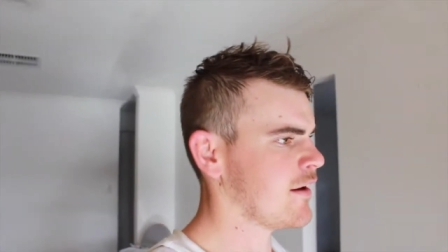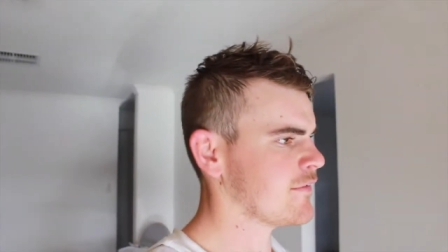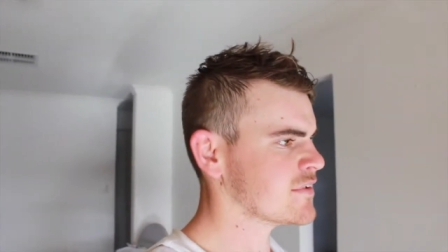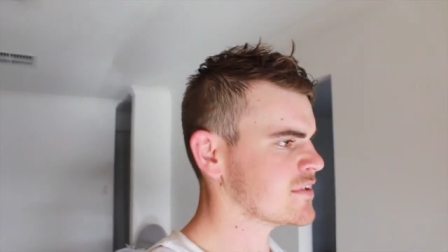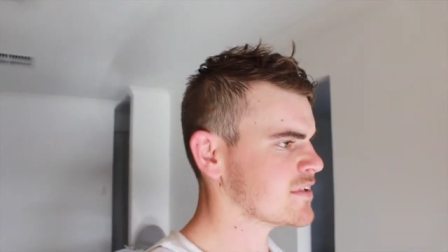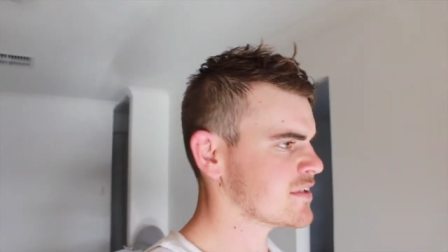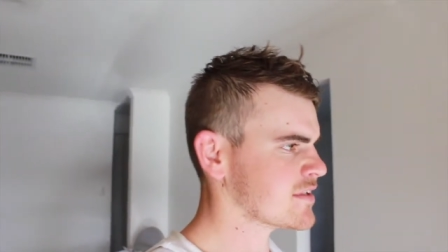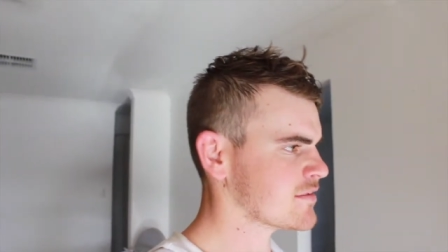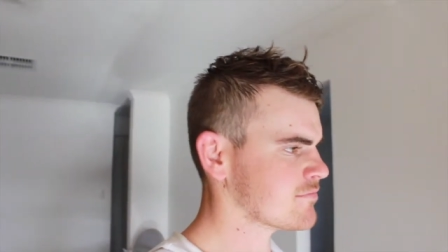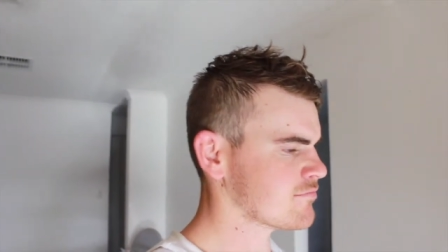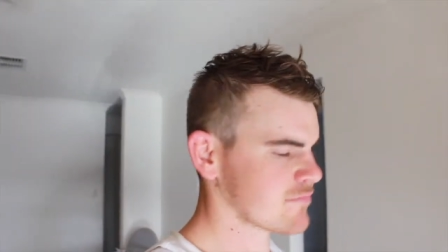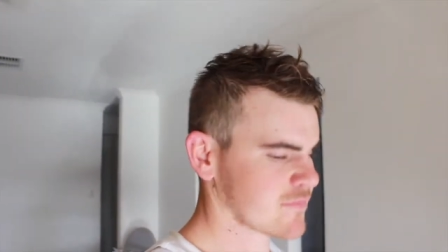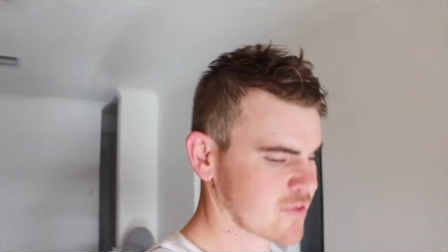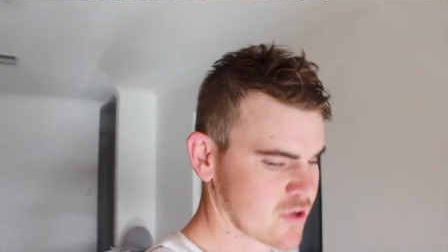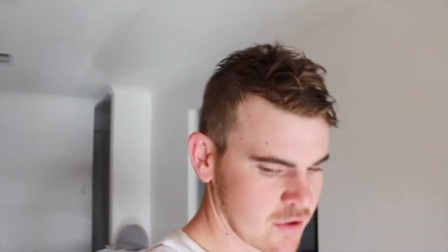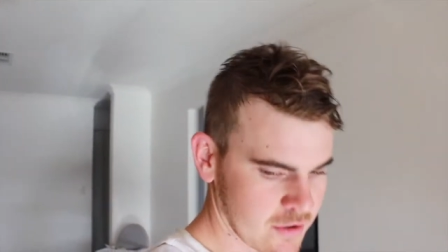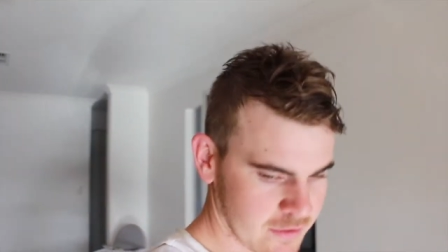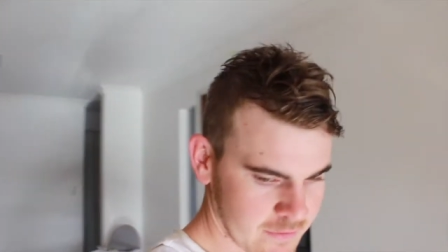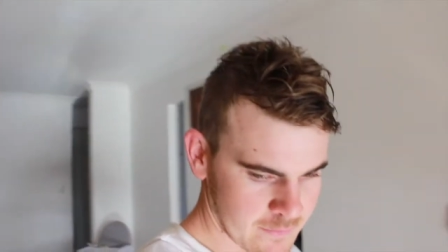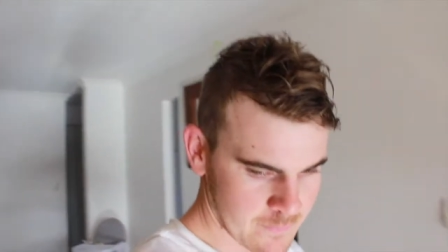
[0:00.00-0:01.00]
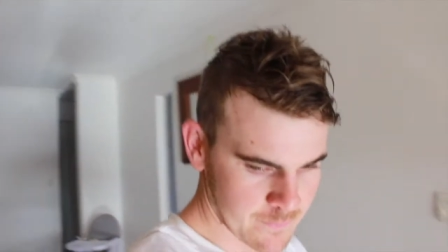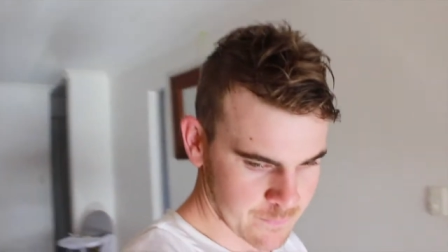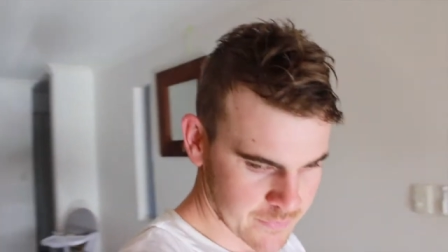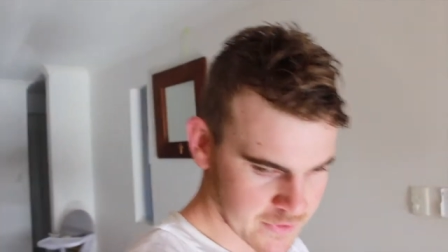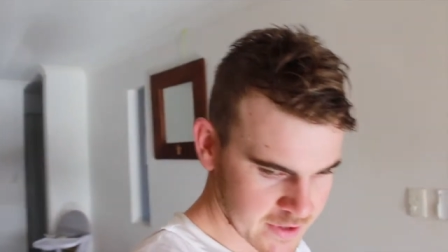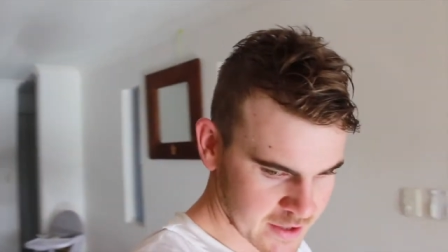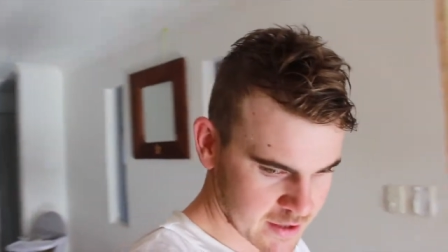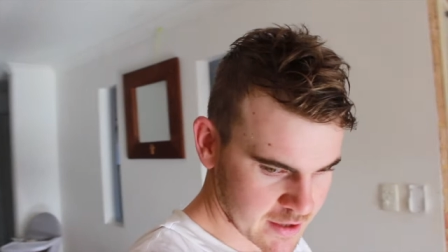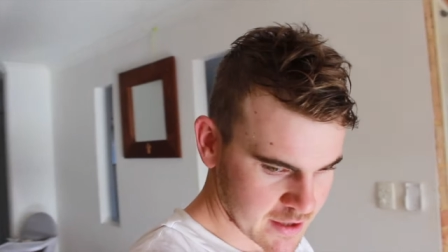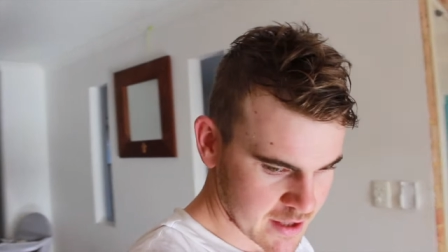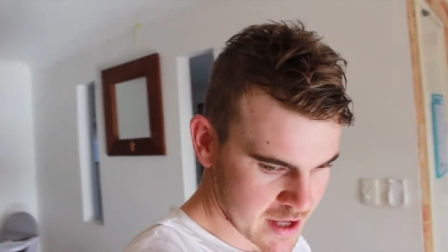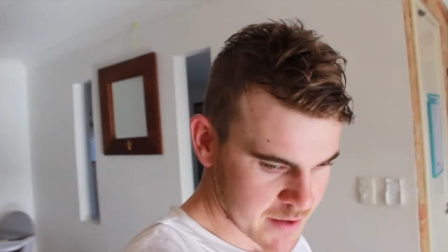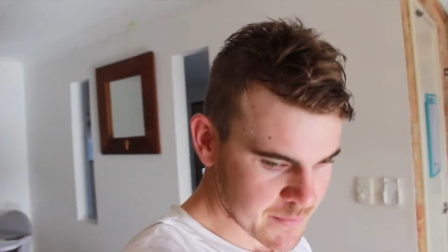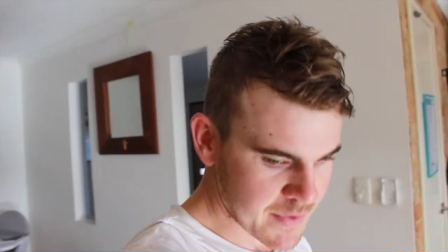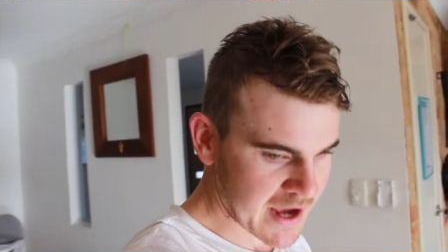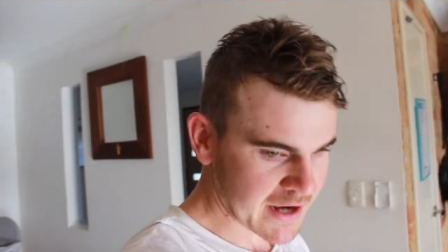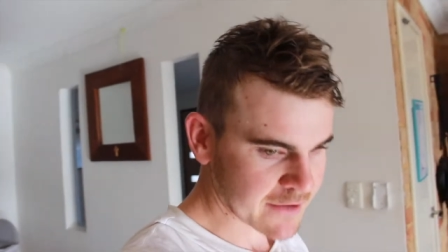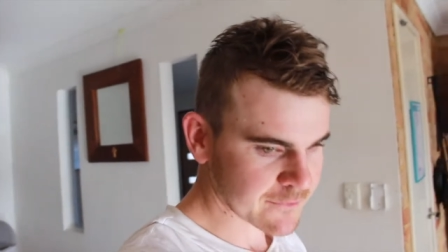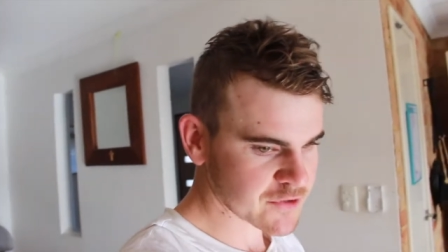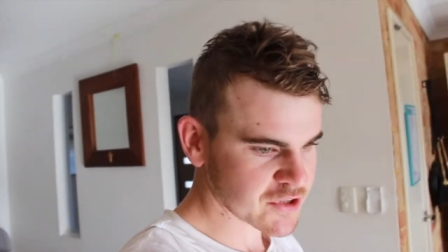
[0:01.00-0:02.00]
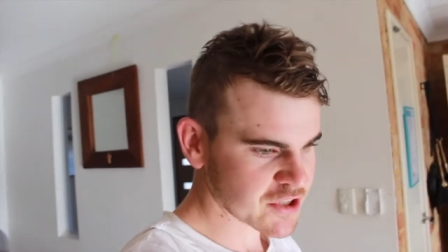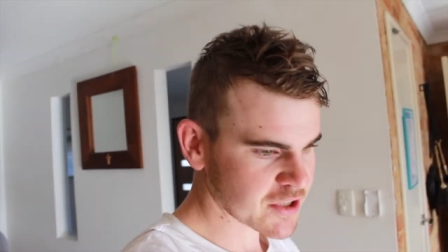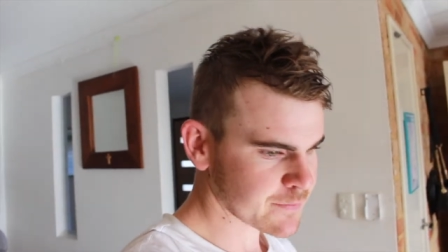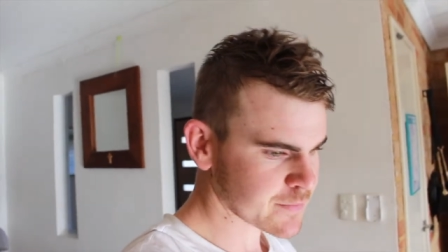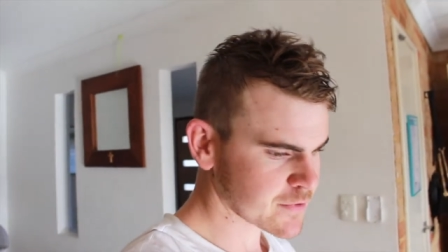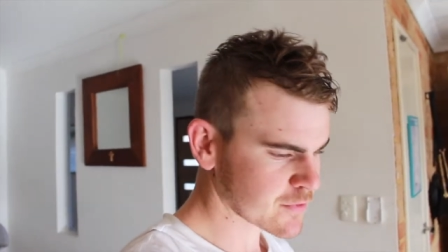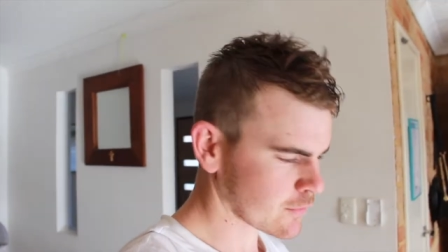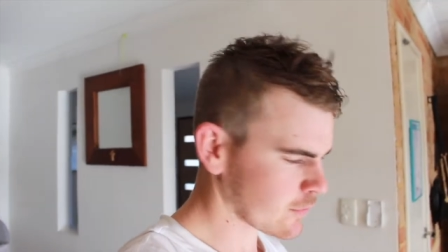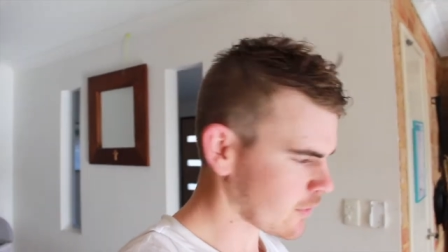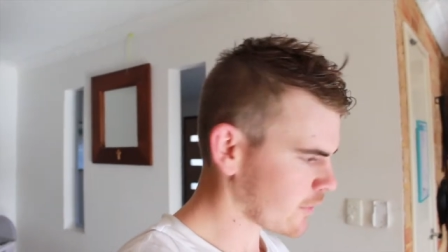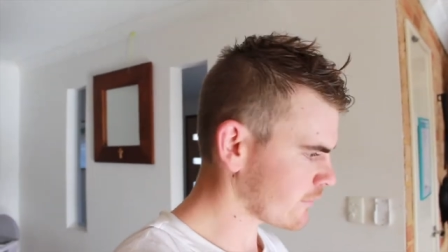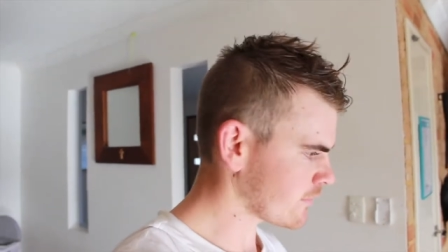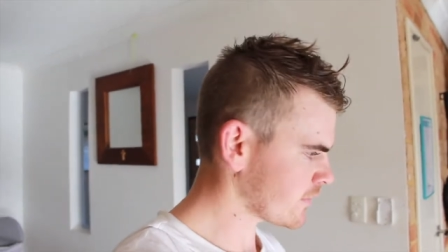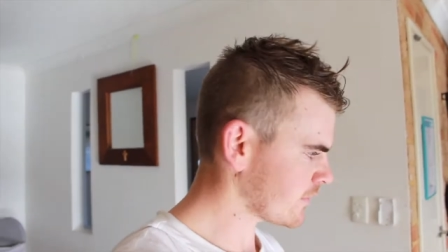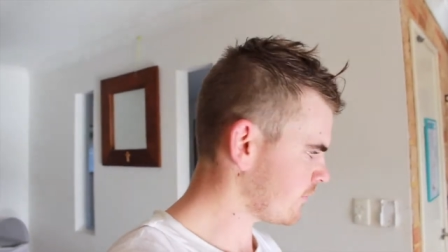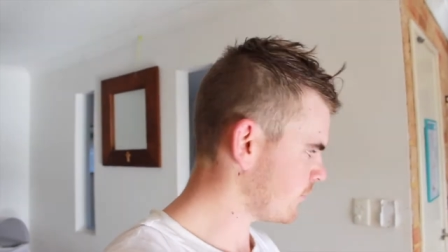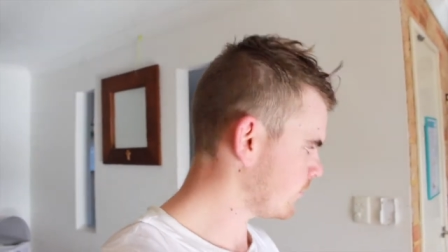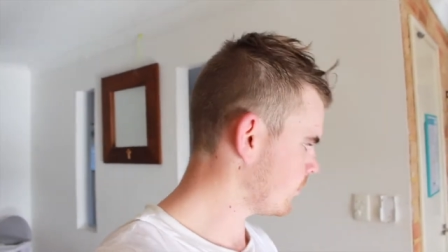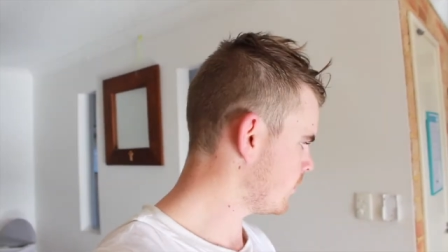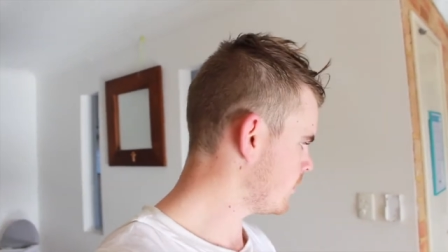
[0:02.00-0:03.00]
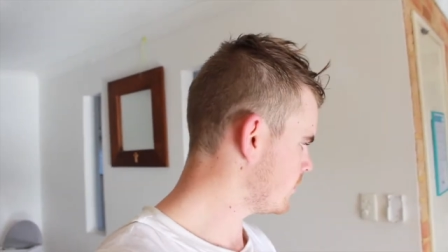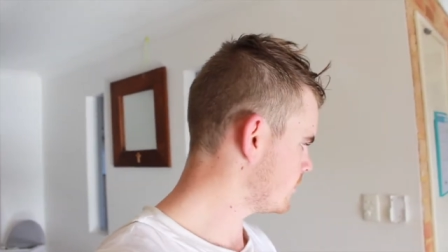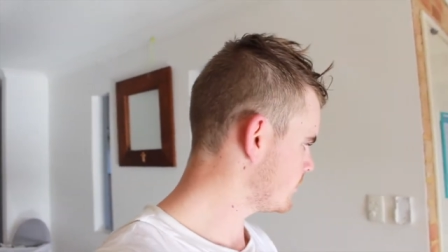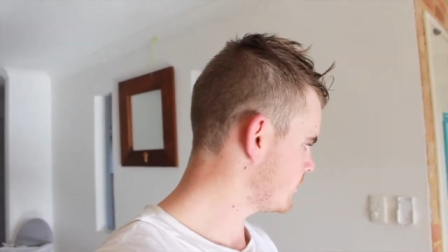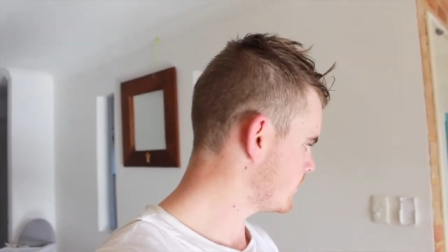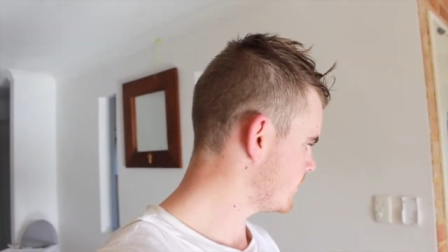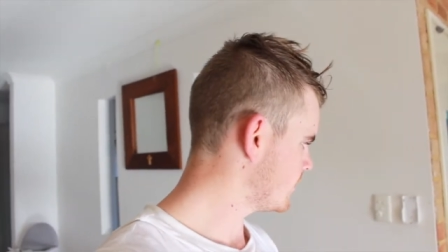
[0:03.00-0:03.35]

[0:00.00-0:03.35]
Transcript: I've just got a bag of chips all over the floor